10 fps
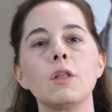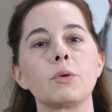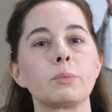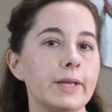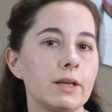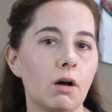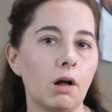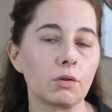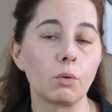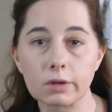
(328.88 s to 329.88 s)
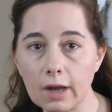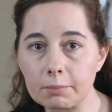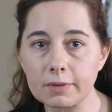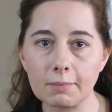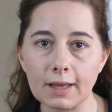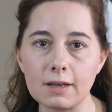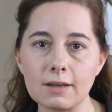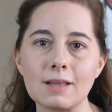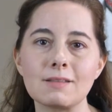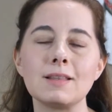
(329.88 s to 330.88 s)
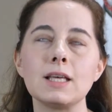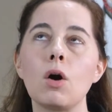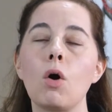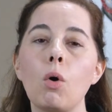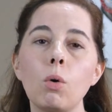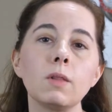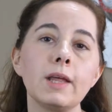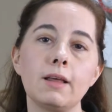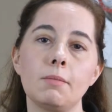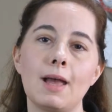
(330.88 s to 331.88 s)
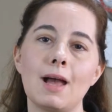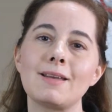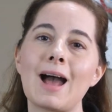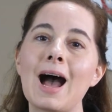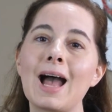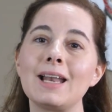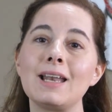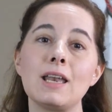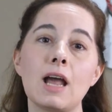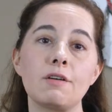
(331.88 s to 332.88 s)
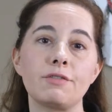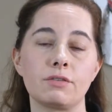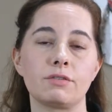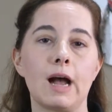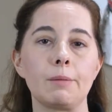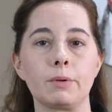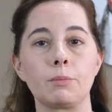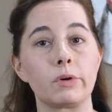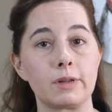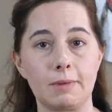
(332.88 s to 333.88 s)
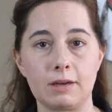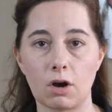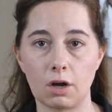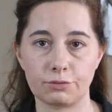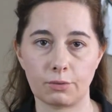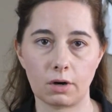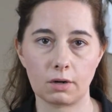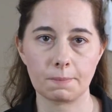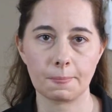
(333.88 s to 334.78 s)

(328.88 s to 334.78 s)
The recall or come command is the only command I never stop rewarding my dog for.